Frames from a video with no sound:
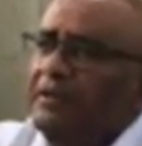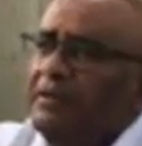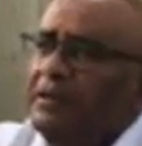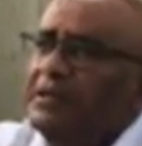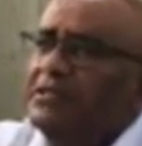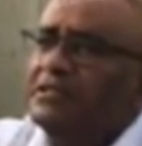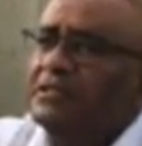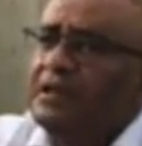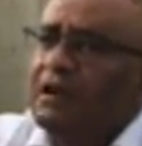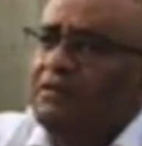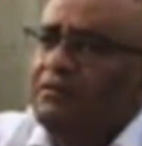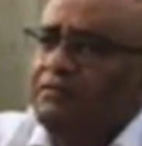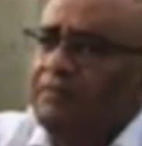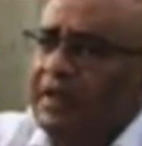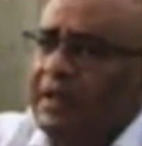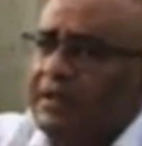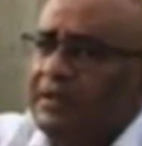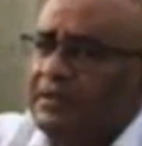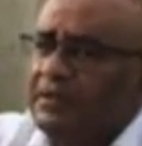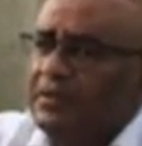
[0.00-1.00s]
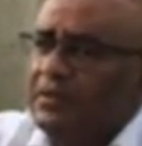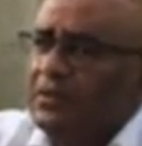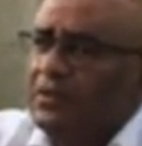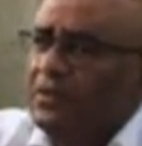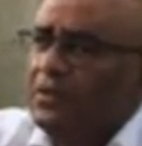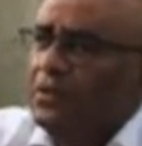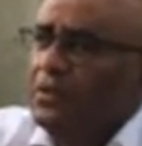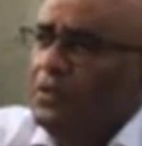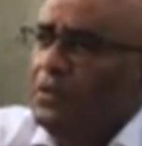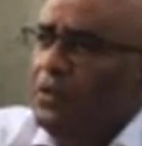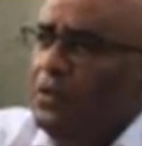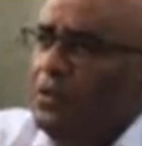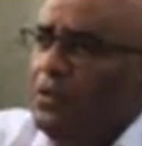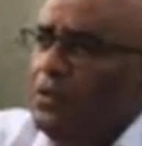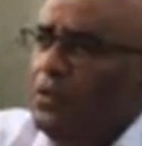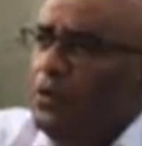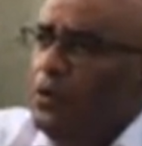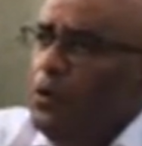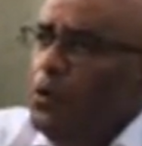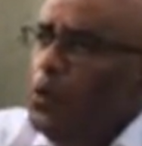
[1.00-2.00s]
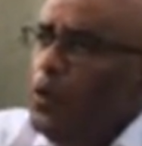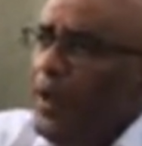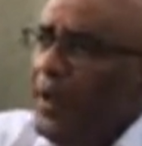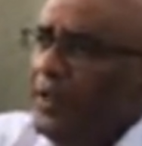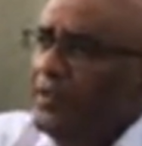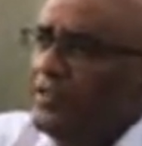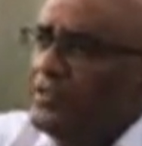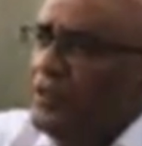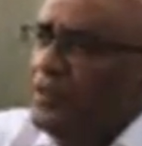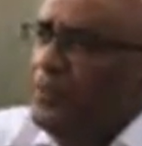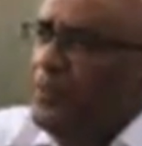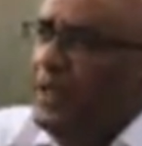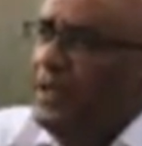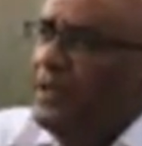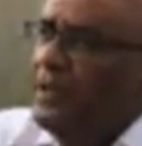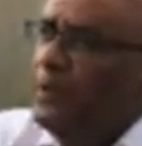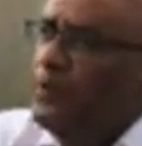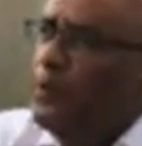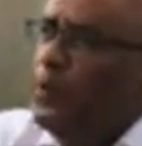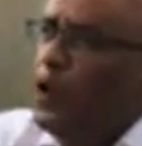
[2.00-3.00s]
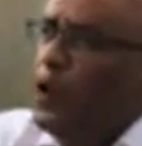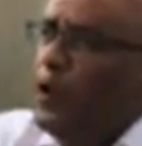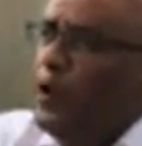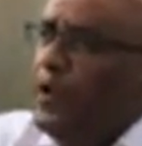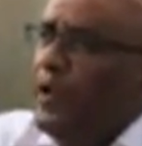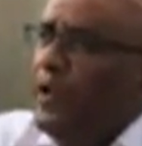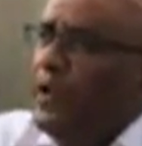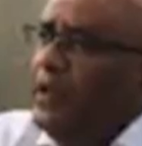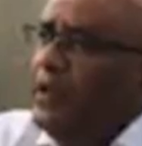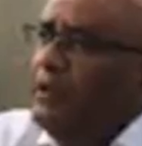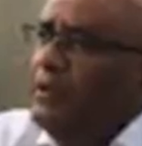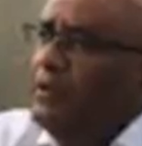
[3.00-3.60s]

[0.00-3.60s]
this government who wakes up in the morning